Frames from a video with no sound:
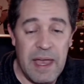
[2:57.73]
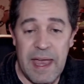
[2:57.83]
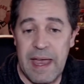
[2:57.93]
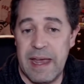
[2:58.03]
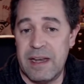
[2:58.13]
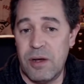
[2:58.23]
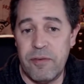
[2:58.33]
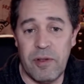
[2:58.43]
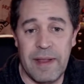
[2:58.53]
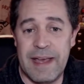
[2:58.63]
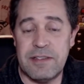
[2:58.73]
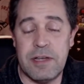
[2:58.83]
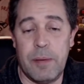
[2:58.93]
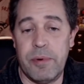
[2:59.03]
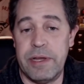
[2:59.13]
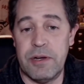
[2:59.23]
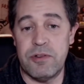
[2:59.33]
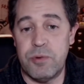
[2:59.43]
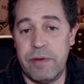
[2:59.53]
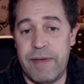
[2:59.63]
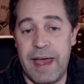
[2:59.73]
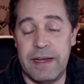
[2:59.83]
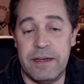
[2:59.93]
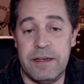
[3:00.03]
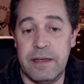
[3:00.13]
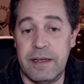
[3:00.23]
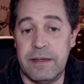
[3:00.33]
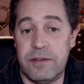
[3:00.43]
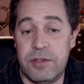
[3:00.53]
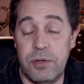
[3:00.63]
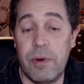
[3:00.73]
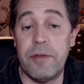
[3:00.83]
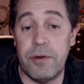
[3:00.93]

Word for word: And over the last couple of years, we've added 2